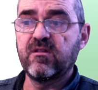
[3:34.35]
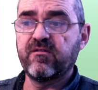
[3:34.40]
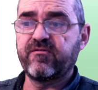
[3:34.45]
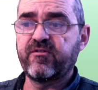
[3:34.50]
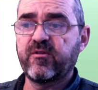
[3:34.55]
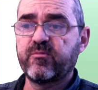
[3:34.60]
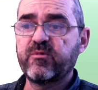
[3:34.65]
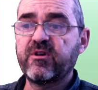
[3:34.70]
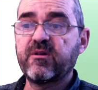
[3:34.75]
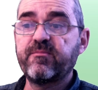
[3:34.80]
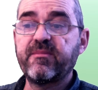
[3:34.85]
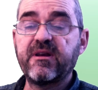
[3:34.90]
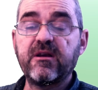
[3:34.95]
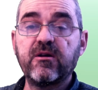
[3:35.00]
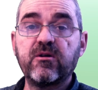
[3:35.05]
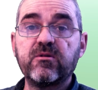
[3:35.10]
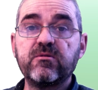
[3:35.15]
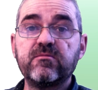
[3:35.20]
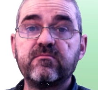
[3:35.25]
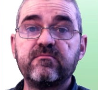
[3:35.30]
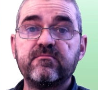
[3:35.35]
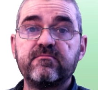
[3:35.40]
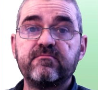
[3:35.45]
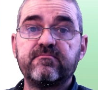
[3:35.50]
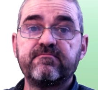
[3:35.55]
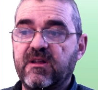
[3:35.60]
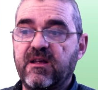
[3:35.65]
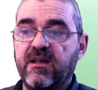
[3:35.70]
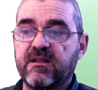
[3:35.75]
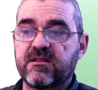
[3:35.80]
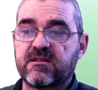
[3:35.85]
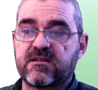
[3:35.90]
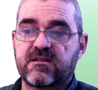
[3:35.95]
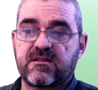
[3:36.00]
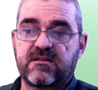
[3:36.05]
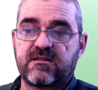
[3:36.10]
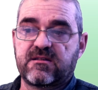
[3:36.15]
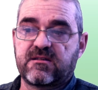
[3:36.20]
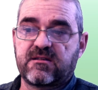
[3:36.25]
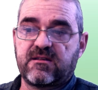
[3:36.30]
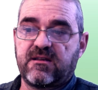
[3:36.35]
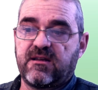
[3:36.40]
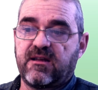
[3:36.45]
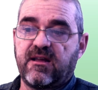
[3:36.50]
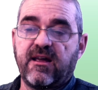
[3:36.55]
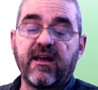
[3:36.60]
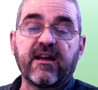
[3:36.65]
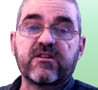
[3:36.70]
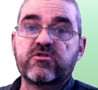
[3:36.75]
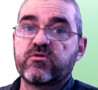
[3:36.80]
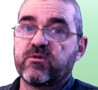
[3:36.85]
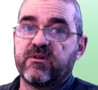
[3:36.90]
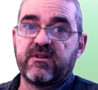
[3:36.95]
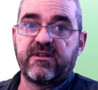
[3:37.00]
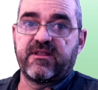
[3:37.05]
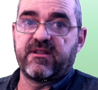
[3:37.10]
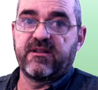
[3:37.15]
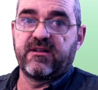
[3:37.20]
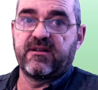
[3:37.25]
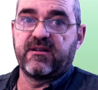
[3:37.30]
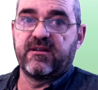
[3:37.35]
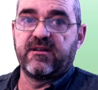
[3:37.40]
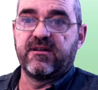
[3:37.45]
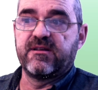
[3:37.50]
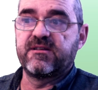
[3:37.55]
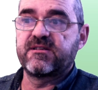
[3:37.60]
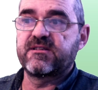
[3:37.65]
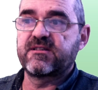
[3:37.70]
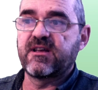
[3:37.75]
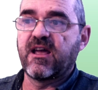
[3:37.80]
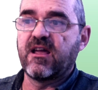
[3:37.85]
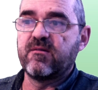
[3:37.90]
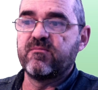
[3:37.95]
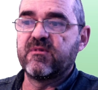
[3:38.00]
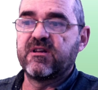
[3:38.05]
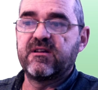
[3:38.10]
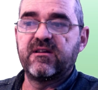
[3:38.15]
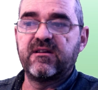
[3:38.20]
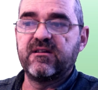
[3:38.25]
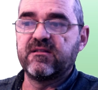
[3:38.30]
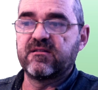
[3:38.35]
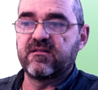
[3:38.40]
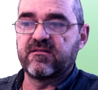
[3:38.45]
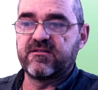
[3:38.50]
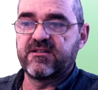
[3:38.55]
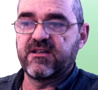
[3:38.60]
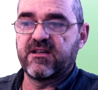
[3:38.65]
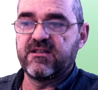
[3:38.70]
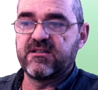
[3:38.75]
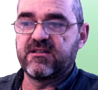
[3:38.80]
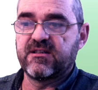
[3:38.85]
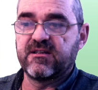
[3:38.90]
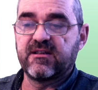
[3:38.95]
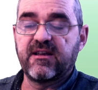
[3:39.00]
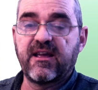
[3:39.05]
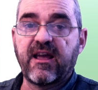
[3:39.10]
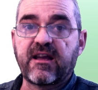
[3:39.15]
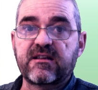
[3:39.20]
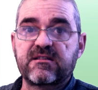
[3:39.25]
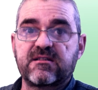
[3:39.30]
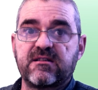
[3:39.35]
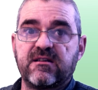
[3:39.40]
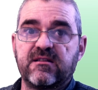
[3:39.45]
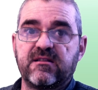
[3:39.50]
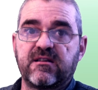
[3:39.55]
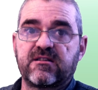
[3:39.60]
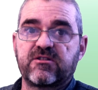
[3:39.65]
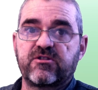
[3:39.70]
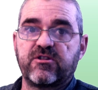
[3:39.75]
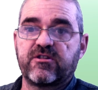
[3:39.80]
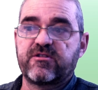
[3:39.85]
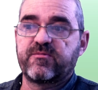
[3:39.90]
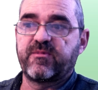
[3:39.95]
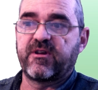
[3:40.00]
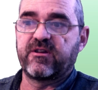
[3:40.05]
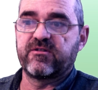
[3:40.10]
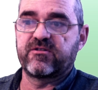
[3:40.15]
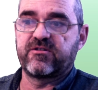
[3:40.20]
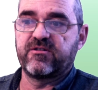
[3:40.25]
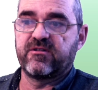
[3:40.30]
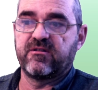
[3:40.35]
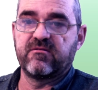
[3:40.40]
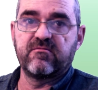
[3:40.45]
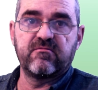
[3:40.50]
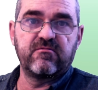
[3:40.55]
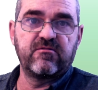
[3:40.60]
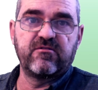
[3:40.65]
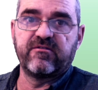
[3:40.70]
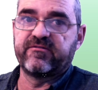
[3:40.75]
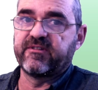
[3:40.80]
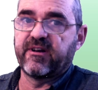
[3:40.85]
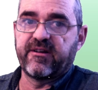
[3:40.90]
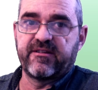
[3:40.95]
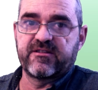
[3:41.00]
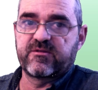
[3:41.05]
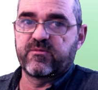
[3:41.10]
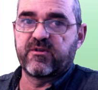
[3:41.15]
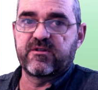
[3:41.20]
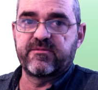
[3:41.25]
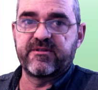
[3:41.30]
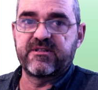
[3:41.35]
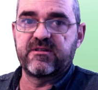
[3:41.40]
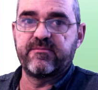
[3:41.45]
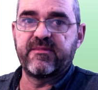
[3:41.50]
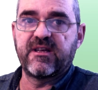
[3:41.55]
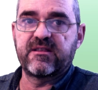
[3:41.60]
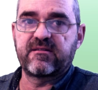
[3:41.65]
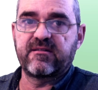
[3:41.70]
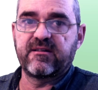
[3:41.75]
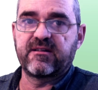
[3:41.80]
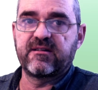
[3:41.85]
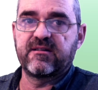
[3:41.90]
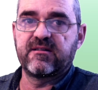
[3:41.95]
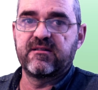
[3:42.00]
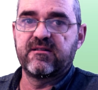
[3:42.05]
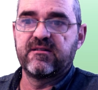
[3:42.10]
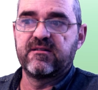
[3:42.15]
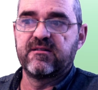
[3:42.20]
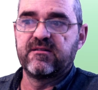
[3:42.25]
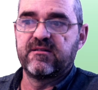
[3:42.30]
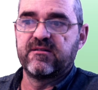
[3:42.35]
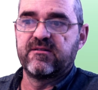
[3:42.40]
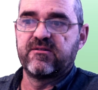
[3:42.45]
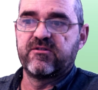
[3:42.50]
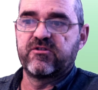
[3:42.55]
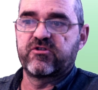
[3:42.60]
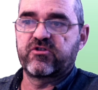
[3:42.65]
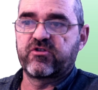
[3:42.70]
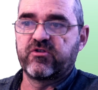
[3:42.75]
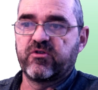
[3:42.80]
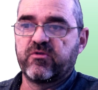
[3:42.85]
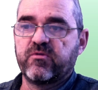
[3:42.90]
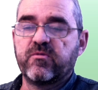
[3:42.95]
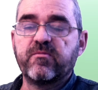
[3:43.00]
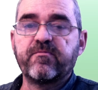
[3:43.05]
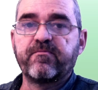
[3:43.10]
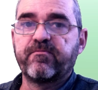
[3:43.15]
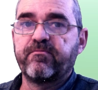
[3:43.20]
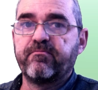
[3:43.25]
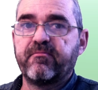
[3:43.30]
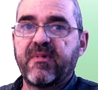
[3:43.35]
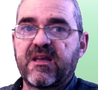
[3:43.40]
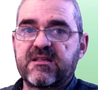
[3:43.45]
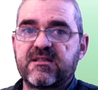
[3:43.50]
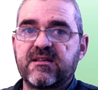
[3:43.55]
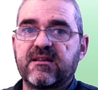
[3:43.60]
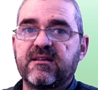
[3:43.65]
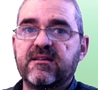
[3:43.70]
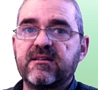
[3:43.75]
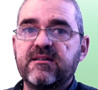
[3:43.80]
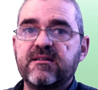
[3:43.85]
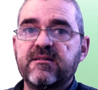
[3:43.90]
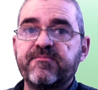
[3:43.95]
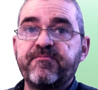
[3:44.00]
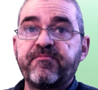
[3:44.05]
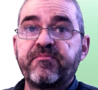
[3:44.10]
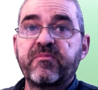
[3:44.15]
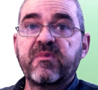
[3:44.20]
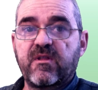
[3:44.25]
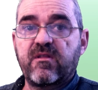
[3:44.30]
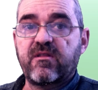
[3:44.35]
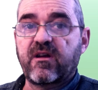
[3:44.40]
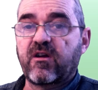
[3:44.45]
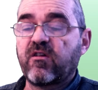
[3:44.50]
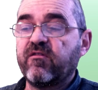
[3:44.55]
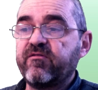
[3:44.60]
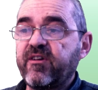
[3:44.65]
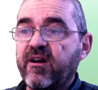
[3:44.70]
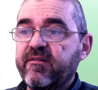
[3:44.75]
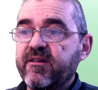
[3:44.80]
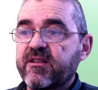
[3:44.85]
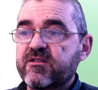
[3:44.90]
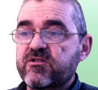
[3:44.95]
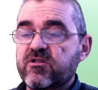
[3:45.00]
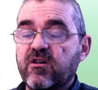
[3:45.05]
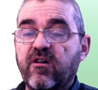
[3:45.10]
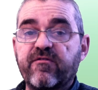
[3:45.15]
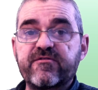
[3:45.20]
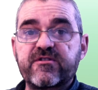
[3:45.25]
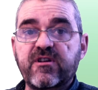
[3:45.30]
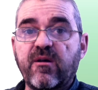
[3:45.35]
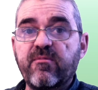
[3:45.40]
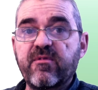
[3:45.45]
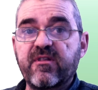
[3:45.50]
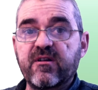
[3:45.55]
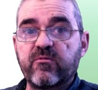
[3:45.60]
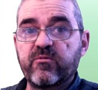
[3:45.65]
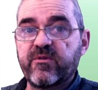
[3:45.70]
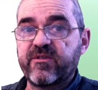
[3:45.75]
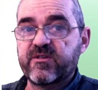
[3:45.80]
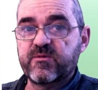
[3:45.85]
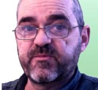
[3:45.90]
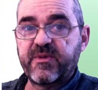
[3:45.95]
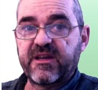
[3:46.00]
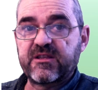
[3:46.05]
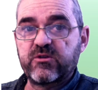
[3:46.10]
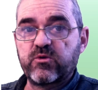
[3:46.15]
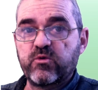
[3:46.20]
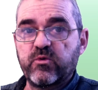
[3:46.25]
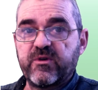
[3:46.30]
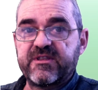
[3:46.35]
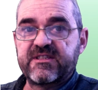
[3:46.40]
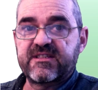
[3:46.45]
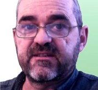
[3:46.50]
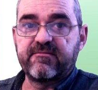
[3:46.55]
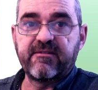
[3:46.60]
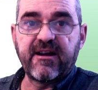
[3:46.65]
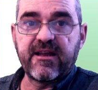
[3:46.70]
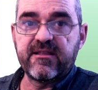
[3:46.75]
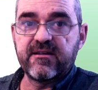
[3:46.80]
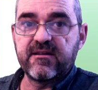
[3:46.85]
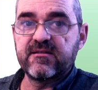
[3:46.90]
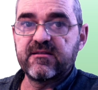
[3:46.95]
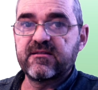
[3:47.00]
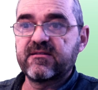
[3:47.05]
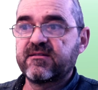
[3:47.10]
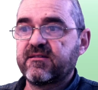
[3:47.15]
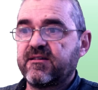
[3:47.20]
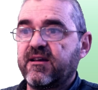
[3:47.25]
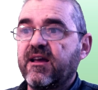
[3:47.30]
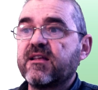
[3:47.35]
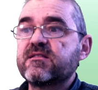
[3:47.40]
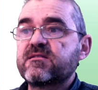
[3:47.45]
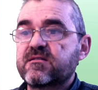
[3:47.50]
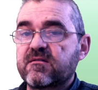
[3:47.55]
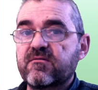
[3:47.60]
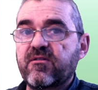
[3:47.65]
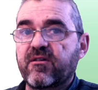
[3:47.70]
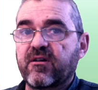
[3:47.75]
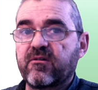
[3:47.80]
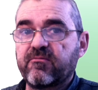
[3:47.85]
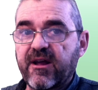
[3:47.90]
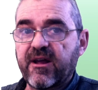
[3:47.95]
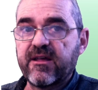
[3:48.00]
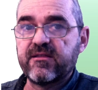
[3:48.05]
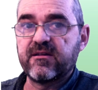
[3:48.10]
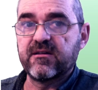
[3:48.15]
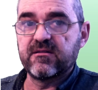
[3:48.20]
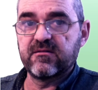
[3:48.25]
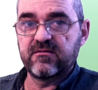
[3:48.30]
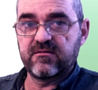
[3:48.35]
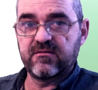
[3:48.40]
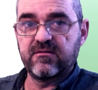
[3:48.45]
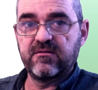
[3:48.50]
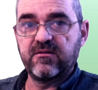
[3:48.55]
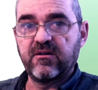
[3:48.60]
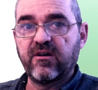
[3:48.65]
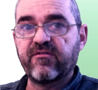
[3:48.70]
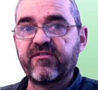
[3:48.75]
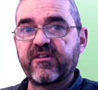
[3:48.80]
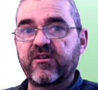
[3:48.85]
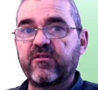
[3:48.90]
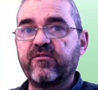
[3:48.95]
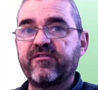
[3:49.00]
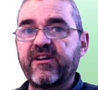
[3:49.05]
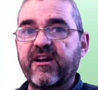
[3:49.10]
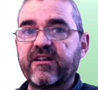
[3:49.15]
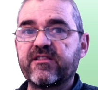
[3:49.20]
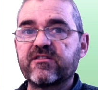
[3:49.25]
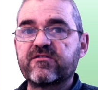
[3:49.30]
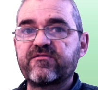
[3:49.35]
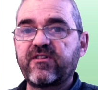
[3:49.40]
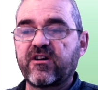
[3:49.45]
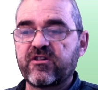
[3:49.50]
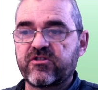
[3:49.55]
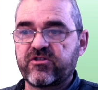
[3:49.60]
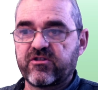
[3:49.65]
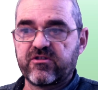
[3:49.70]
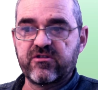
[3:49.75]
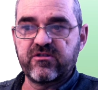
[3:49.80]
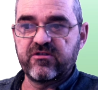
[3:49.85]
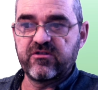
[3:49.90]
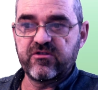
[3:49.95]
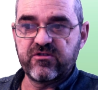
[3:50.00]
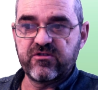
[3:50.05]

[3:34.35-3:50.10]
The formula below, it's actually the same, interchanging x and x dot, because, covariance must be symmetric. So basically, the covariance of something with respect to its gradient, it's the gradient of the covariance function,